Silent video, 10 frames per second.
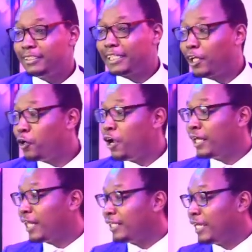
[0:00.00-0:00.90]
Start
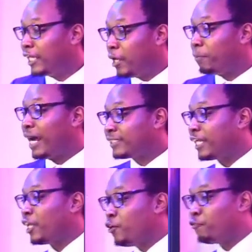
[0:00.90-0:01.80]
knowing that they keep
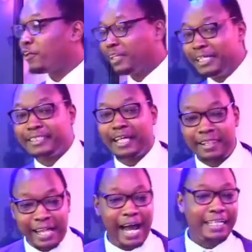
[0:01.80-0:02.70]
asking you for this
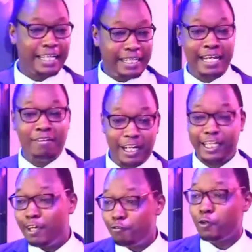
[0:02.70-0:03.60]
and that and they never
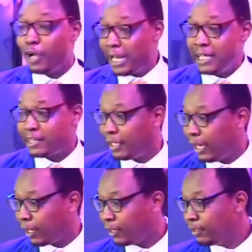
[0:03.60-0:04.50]
give you
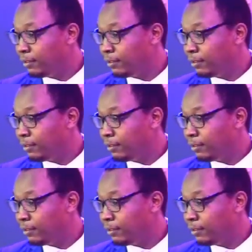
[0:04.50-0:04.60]
anything.